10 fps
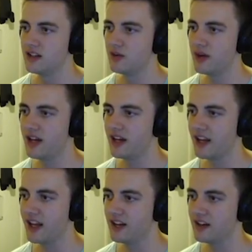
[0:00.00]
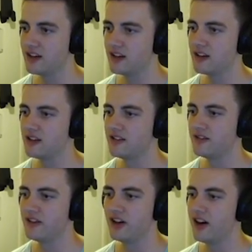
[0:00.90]
where okay. Oh
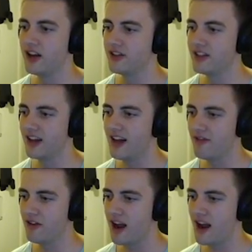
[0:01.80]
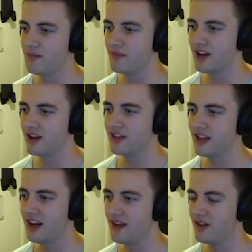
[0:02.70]
no, I don't think I ever am. I don't think
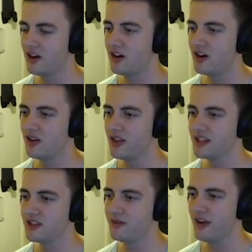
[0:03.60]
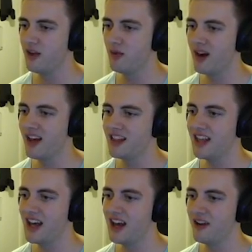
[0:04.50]
I. Ever, oh, there's a vent right
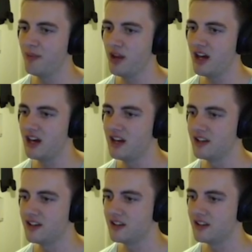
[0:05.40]
there and blood.